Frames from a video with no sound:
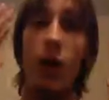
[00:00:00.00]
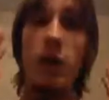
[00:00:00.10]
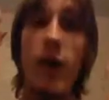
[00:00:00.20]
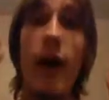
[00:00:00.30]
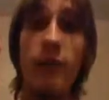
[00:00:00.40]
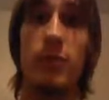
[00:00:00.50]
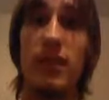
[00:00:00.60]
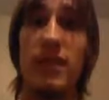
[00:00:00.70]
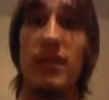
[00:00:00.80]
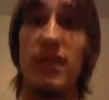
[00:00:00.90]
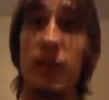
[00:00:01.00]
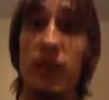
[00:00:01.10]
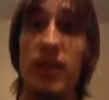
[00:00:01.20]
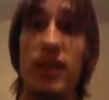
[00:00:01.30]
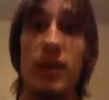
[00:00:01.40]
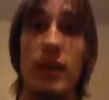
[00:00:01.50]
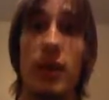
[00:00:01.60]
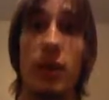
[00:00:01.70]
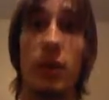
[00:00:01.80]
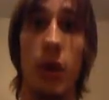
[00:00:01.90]
you to be
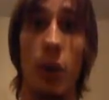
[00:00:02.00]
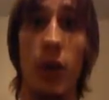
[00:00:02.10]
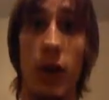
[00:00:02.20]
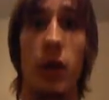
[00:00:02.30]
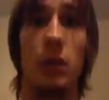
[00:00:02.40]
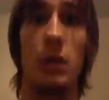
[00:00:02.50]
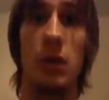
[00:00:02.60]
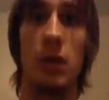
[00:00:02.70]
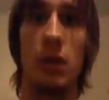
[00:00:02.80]
seriously loco